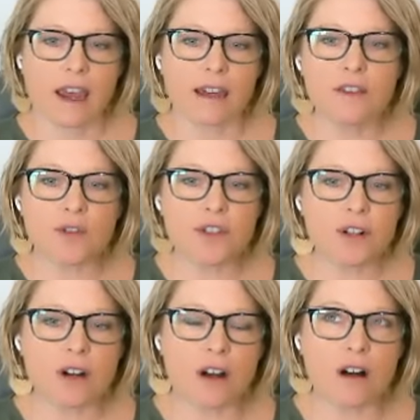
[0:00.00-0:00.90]
And those
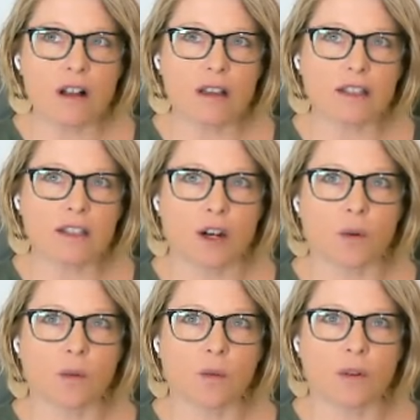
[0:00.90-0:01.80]
are all, you
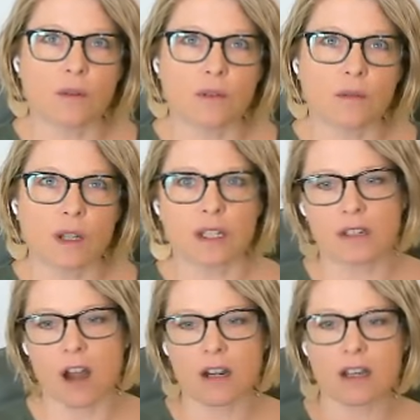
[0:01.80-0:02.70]
know, we can
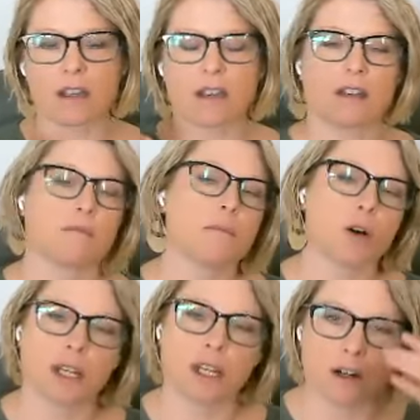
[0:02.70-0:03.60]
talk in a
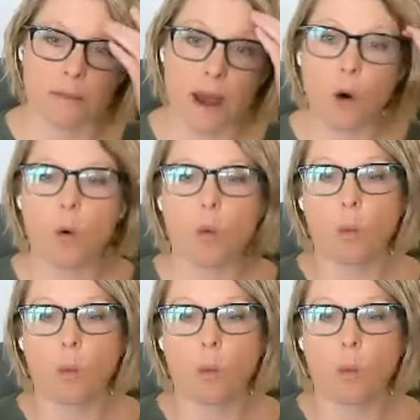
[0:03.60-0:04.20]
moment here about